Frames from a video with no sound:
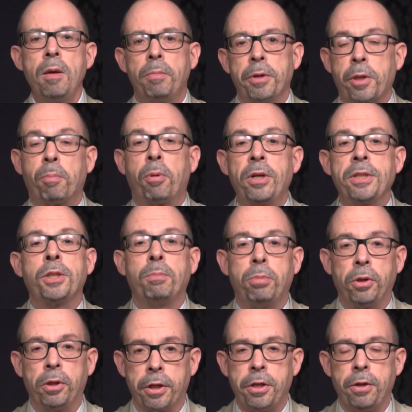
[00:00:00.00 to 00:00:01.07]
But the
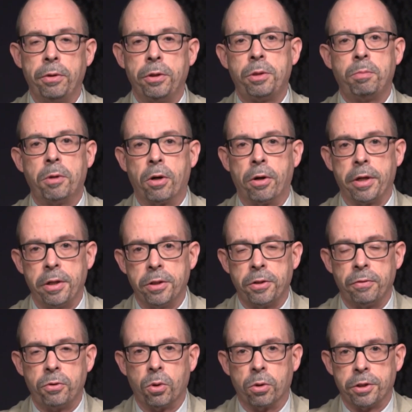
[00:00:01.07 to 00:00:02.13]
principal accused party is,
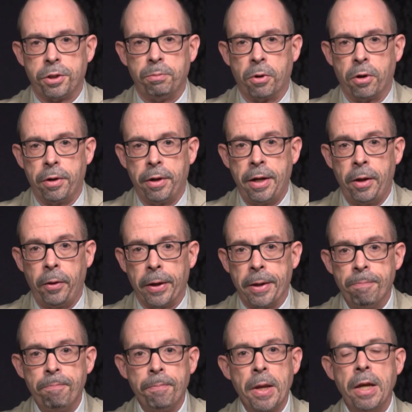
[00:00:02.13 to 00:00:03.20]
of course, Martinelli.
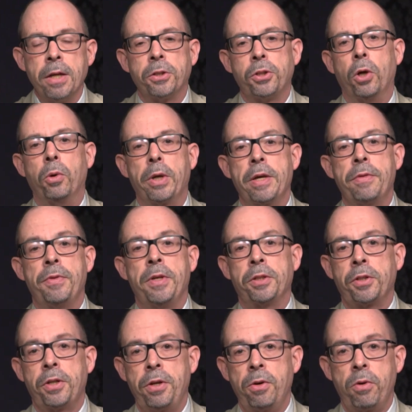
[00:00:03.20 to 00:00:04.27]
So in
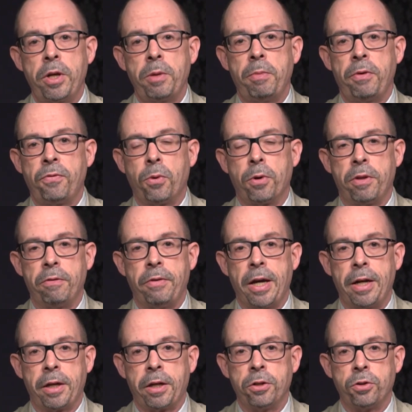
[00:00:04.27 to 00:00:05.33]
this hearing before the
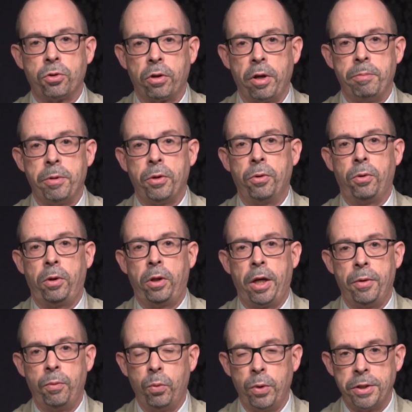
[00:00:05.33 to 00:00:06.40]
Vatican Tribunal
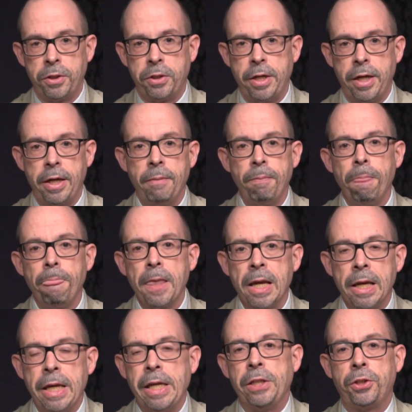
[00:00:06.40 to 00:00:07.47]
on Wednesday,
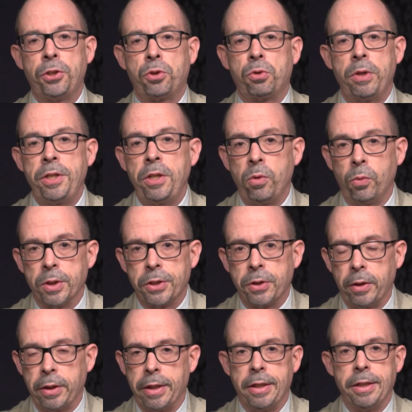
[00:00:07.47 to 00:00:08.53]
he
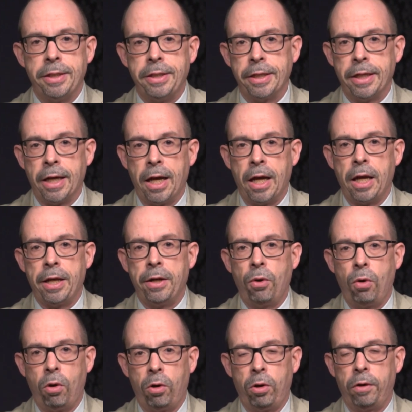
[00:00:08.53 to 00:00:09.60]
strenuously denied
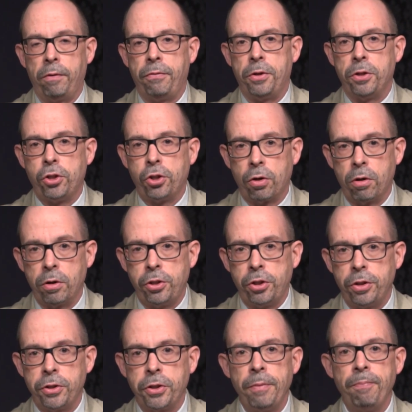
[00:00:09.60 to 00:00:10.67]
all of the
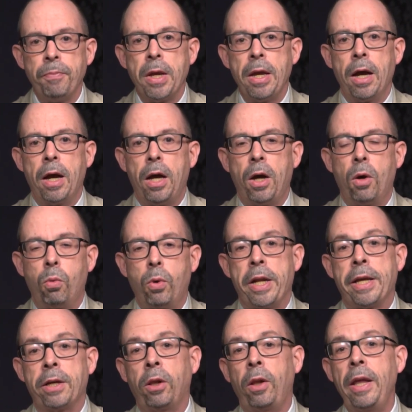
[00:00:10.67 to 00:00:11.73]
charges. What
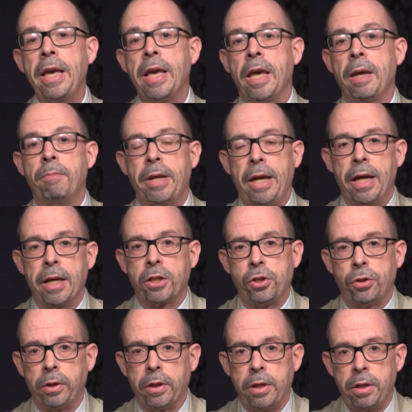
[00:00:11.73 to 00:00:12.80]
he claimed,
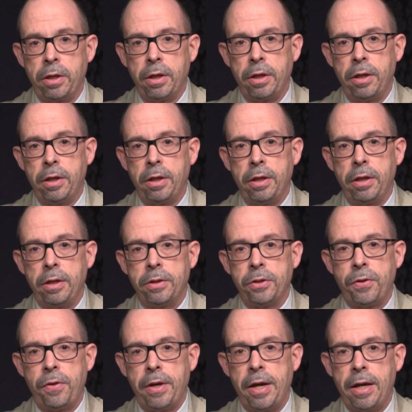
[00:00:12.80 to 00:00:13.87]
actually,
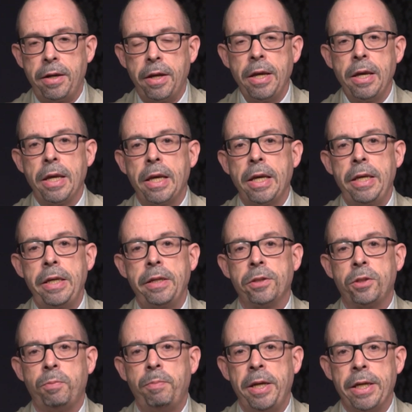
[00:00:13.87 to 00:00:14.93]
is that he
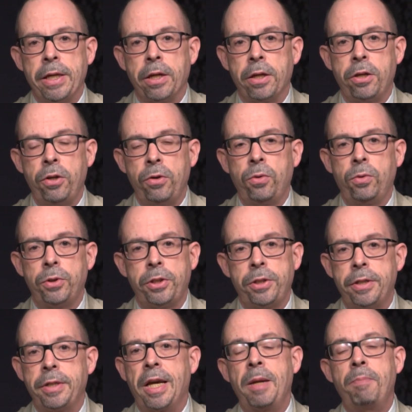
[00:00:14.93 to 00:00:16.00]
is being
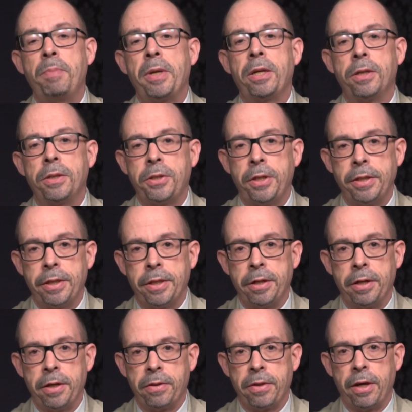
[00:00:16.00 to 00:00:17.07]
accused not because he did
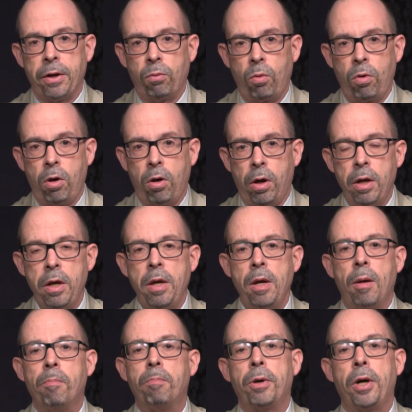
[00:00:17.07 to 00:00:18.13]
anything wrong,
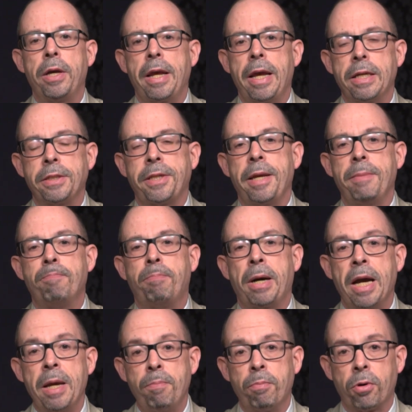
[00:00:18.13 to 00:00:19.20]
but as a
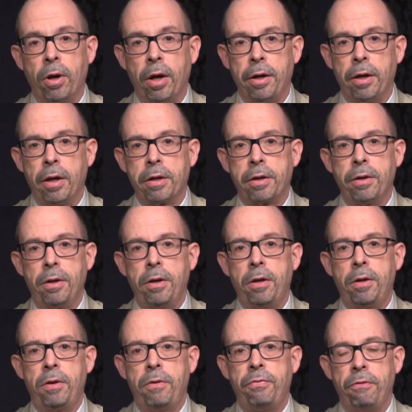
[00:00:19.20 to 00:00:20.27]
byproduct
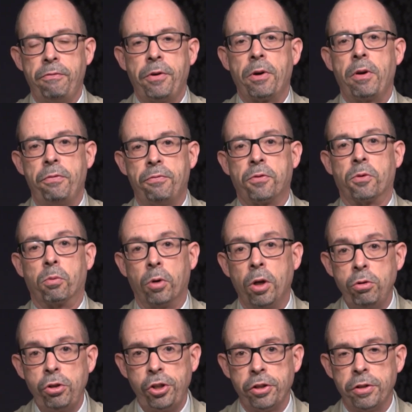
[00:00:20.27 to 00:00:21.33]
of very
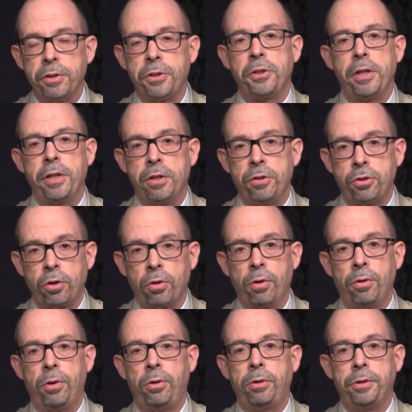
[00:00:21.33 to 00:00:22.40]
ferocious
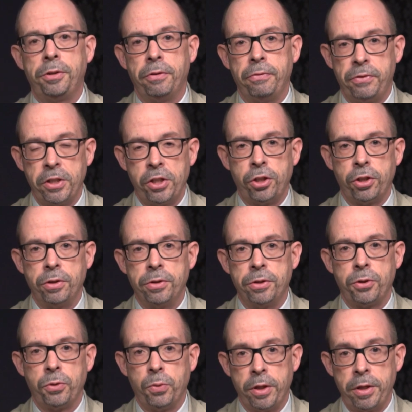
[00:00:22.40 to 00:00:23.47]
internal
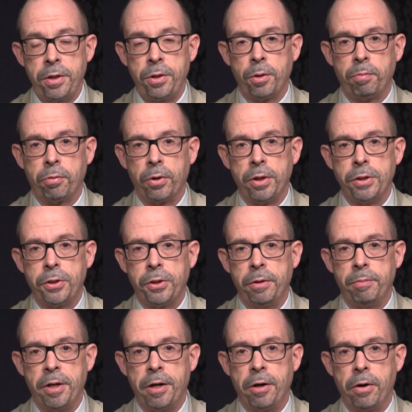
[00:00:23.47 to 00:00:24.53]
divisions within the
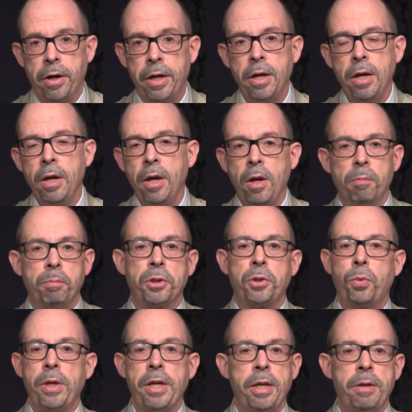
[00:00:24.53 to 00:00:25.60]
pre-seminary
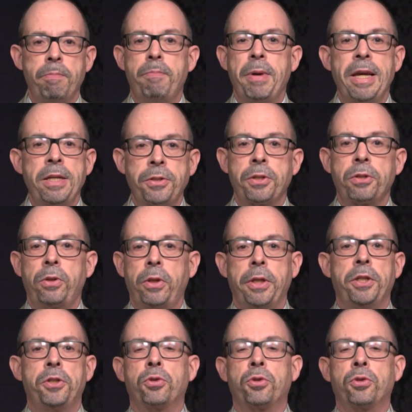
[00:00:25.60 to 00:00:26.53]
between basically